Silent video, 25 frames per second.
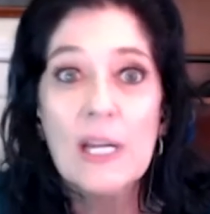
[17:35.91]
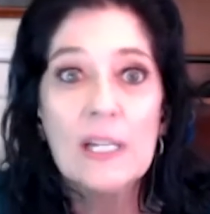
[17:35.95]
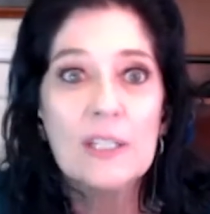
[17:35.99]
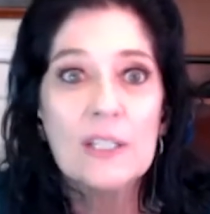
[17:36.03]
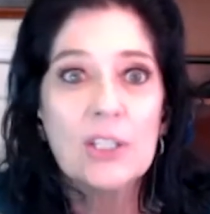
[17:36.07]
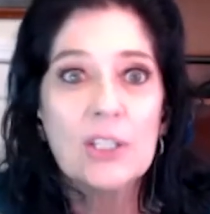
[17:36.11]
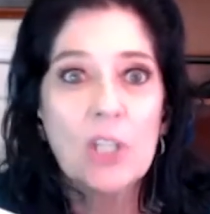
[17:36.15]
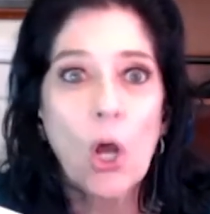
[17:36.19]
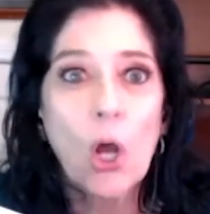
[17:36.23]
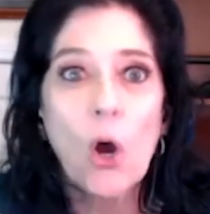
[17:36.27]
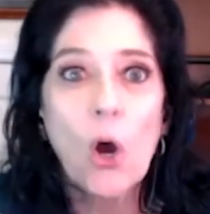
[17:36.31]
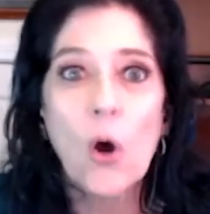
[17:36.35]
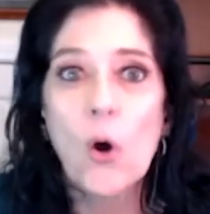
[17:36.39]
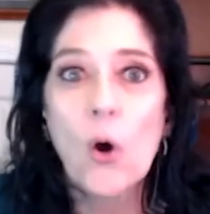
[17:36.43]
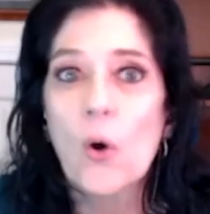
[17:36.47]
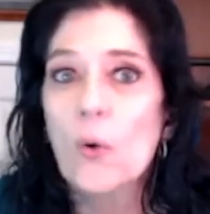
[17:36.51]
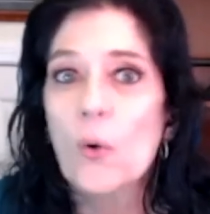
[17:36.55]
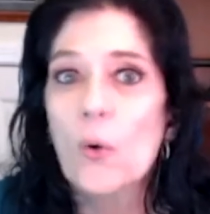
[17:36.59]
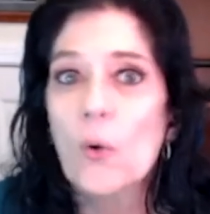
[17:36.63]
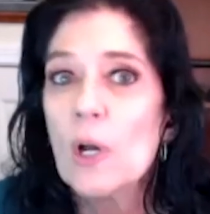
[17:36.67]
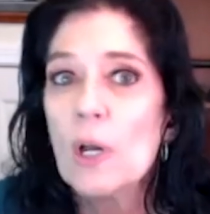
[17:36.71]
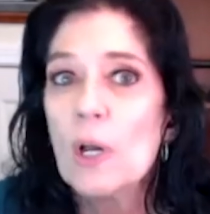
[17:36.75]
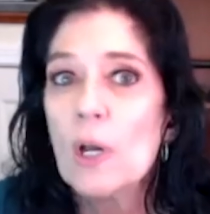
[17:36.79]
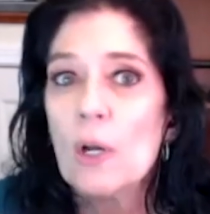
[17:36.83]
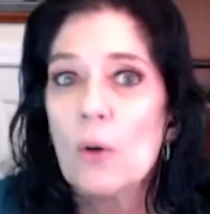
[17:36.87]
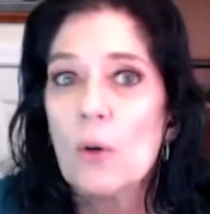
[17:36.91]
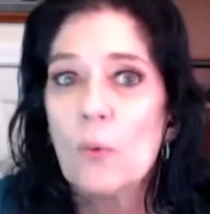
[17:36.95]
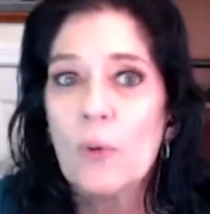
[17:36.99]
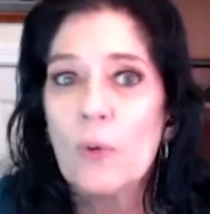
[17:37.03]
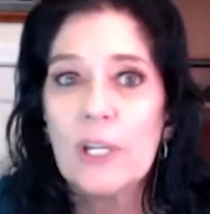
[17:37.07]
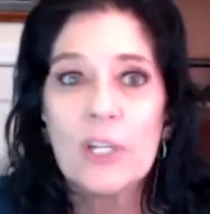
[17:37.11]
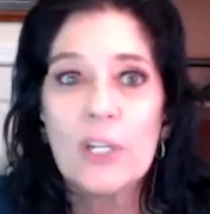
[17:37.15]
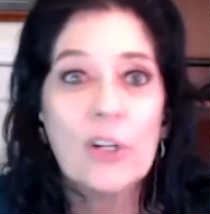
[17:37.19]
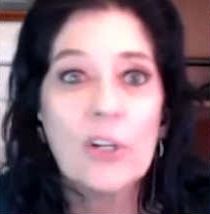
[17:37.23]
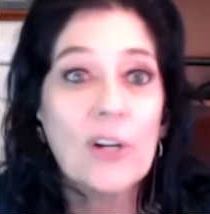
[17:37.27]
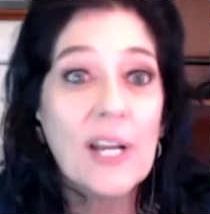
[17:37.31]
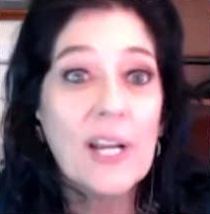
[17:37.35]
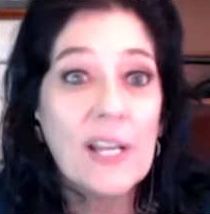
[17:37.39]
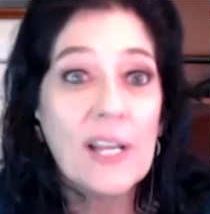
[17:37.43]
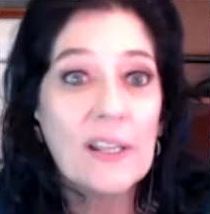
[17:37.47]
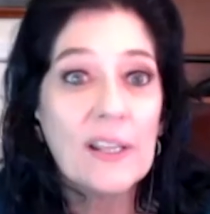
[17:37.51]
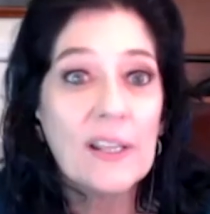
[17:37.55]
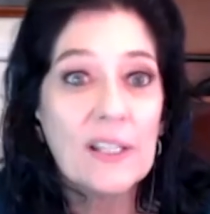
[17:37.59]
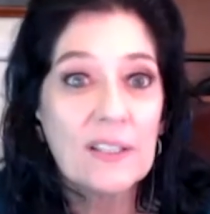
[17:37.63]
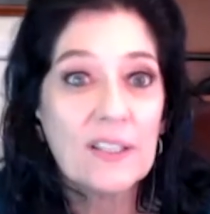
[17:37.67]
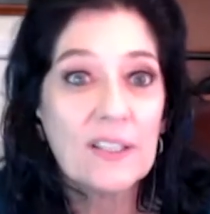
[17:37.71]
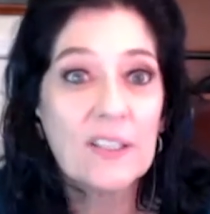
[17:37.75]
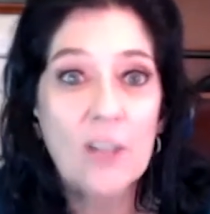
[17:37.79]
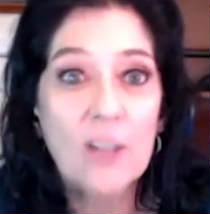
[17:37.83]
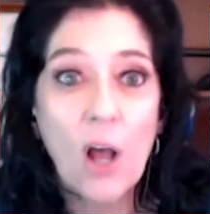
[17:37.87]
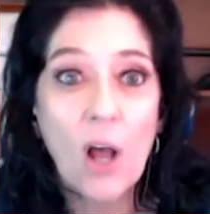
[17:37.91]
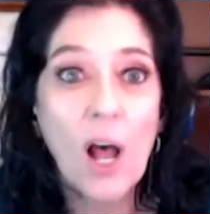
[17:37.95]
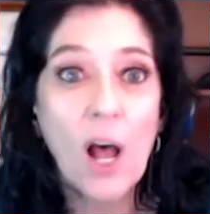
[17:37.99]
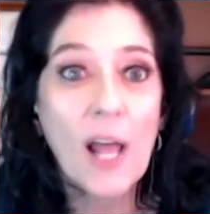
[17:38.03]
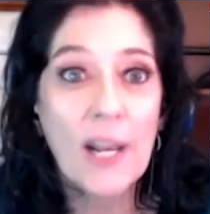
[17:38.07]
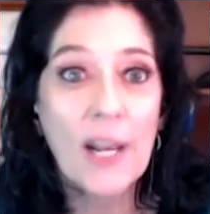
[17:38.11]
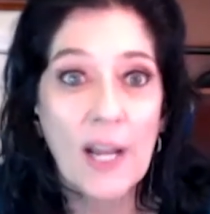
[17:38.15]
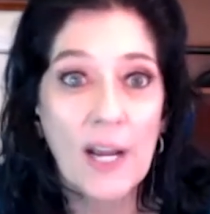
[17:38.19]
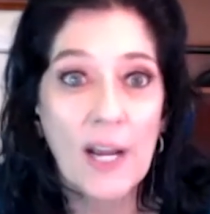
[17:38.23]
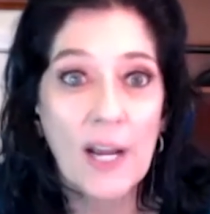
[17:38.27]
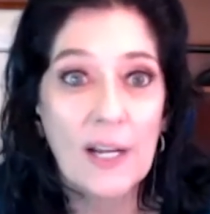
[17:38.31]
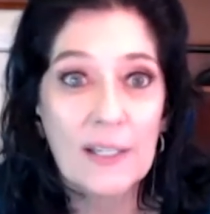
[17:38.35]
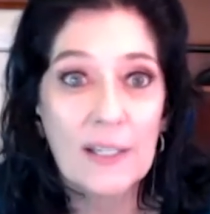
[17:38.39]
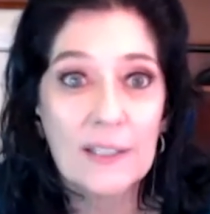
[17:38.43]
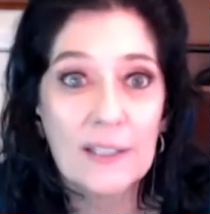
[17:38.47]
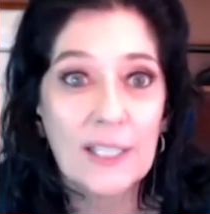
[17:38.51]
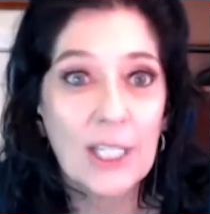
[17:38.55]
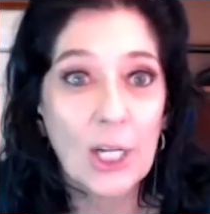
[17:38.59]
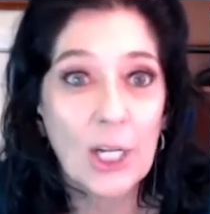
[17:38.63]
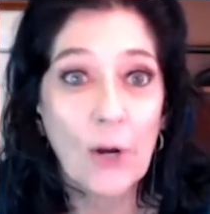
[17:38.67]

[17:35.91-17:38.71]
so when you're in the sauna,